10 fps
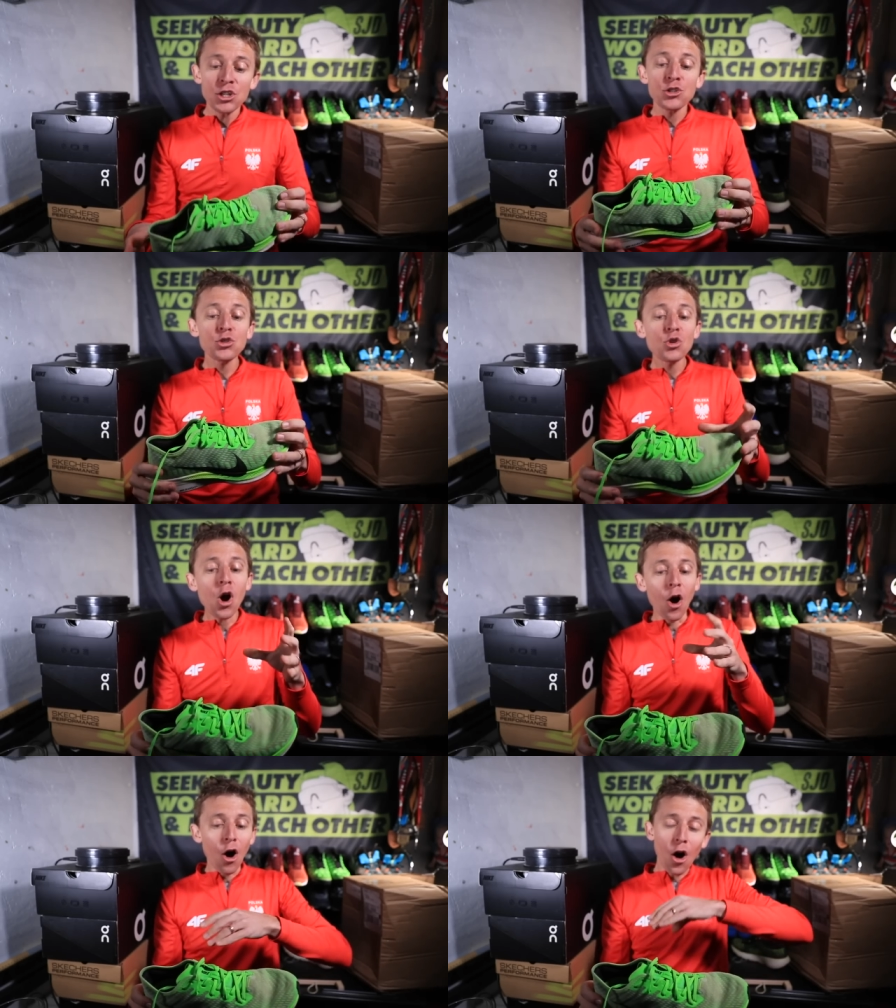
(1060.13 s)

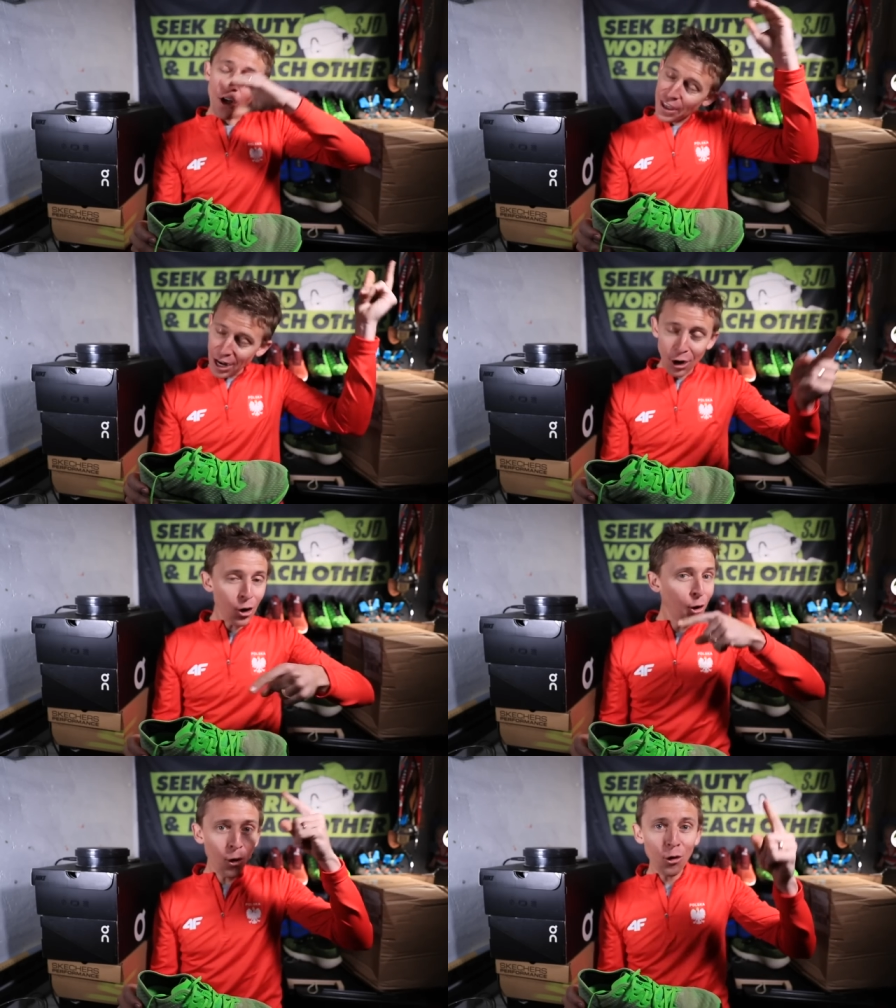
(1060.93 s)
So that
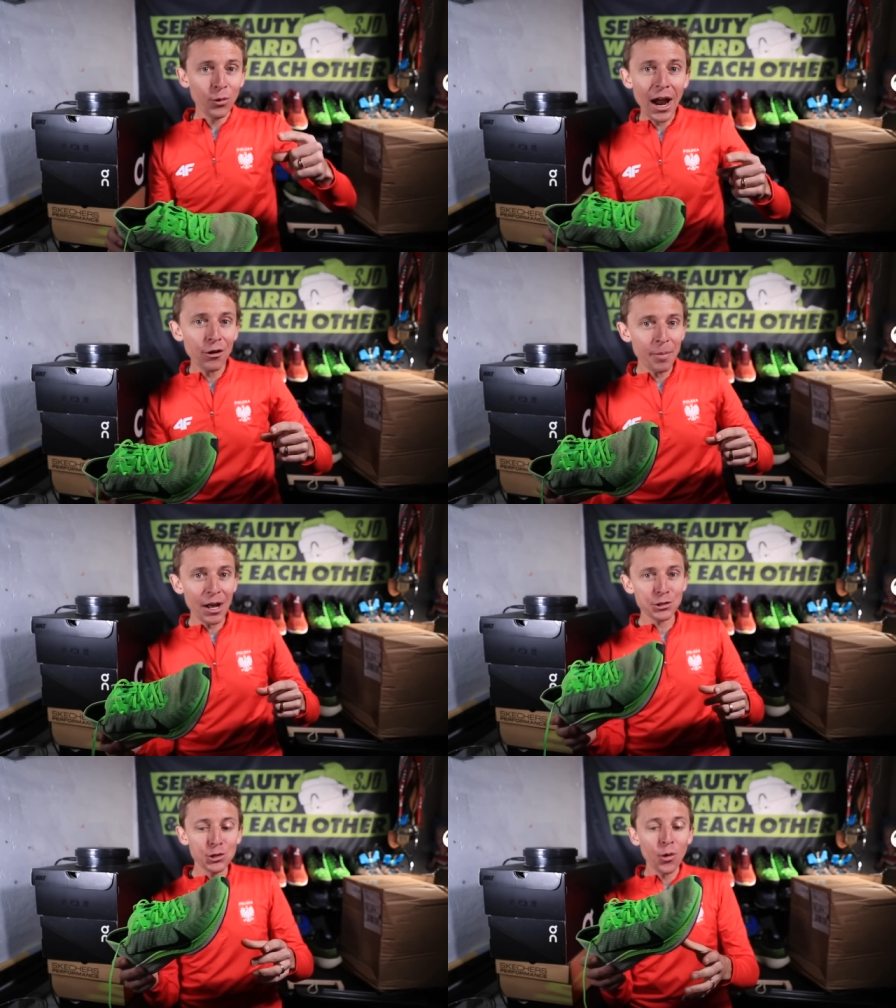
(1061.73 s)
whole
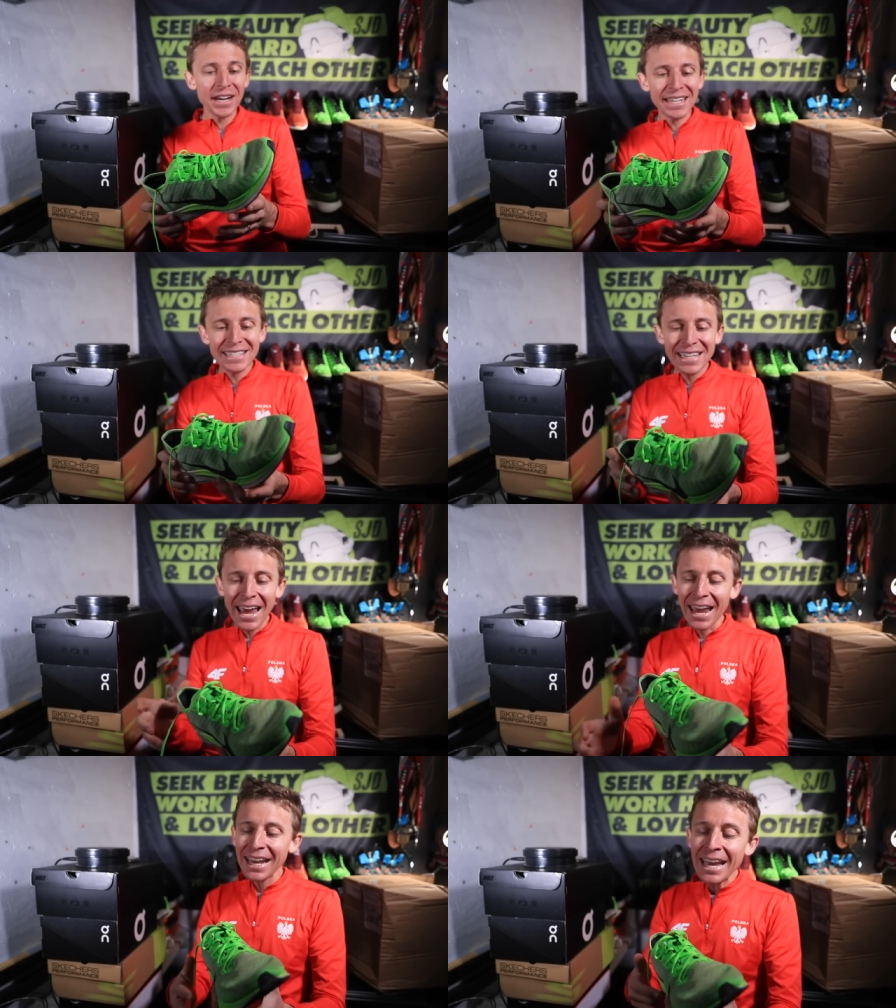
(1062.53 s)
roundabout story to
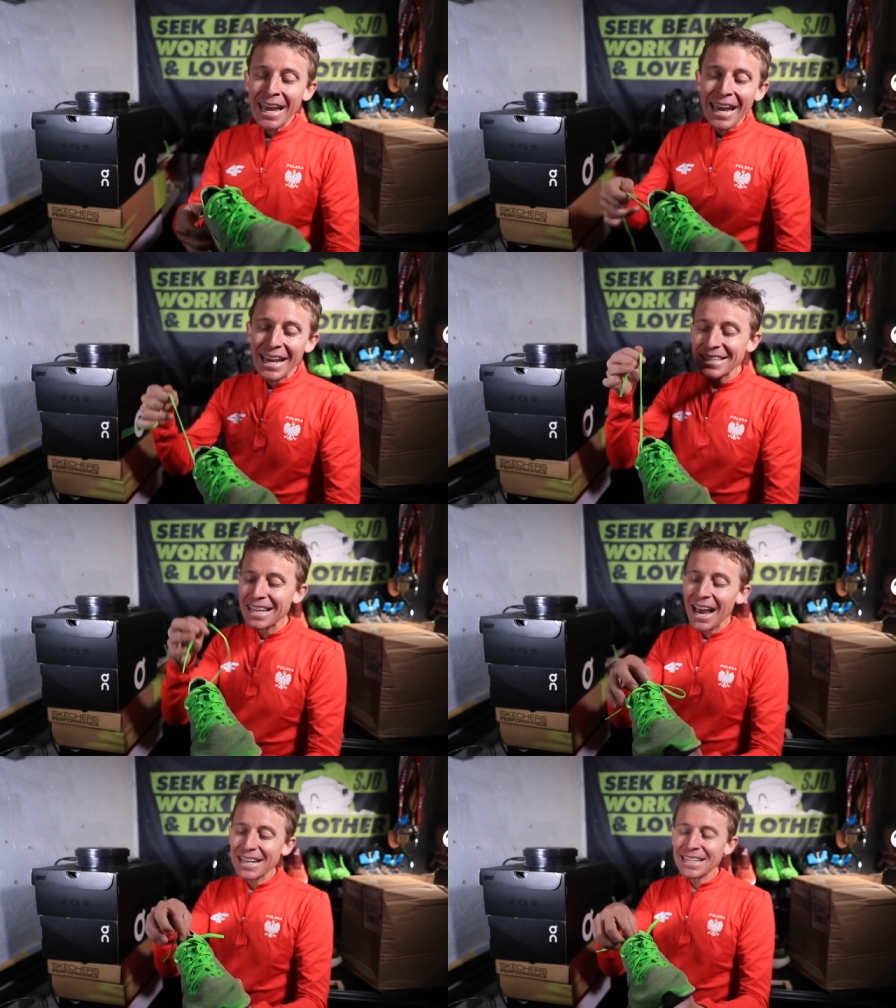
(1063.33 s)
say is
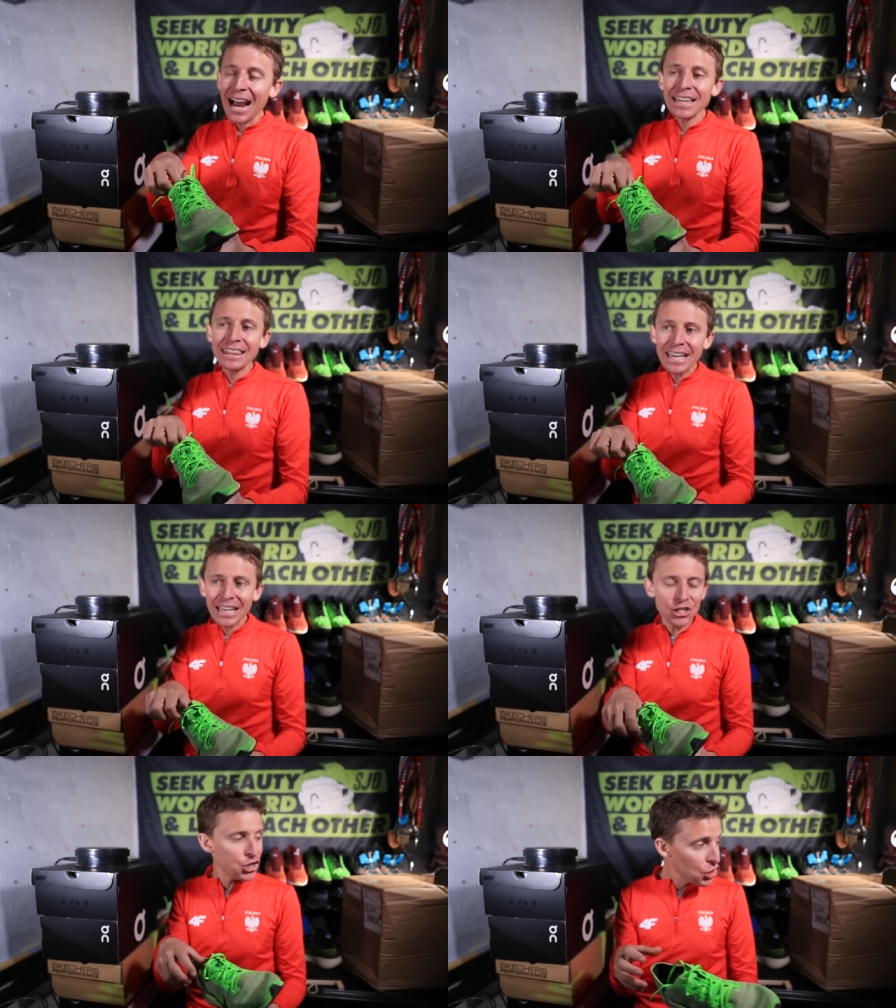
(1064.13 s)
that I
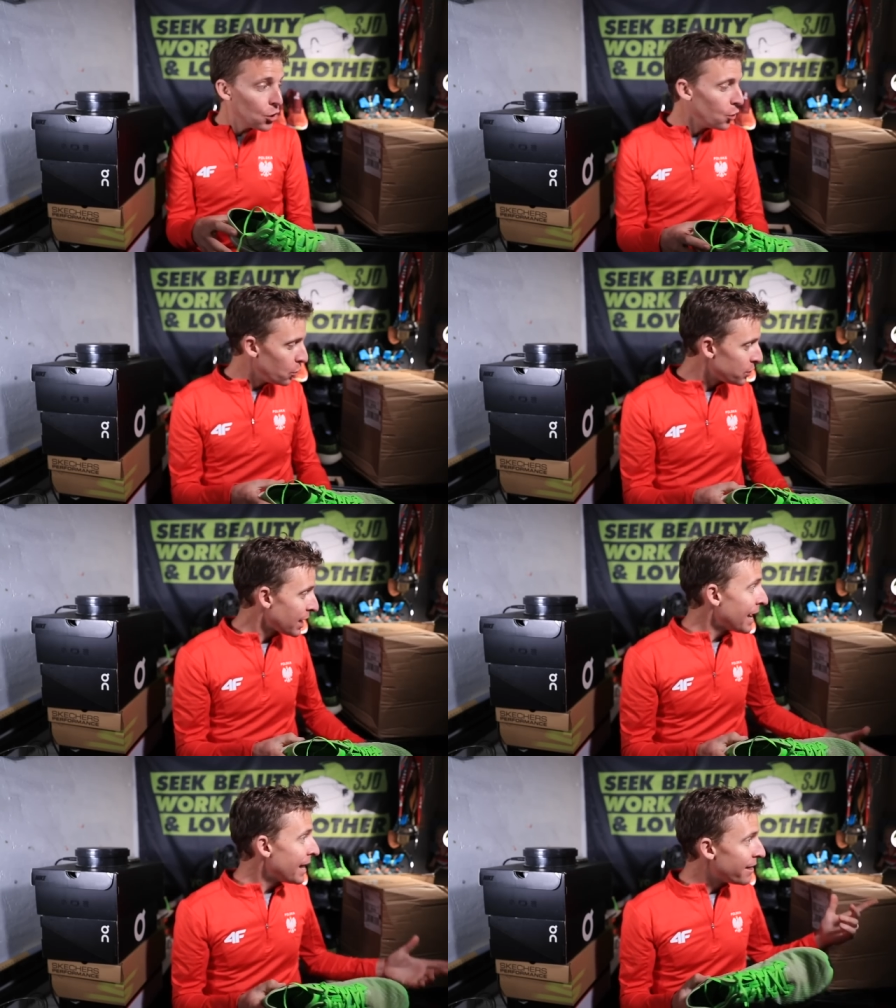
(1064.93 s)
think shoes
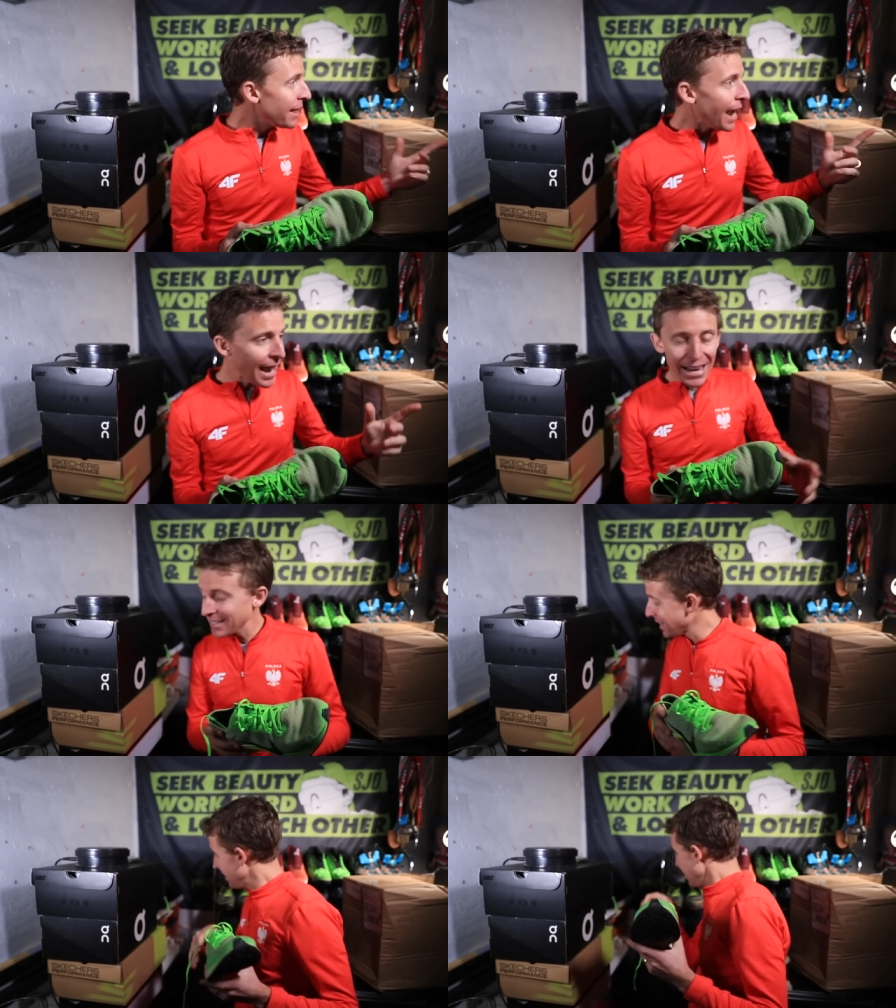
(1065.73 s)
that,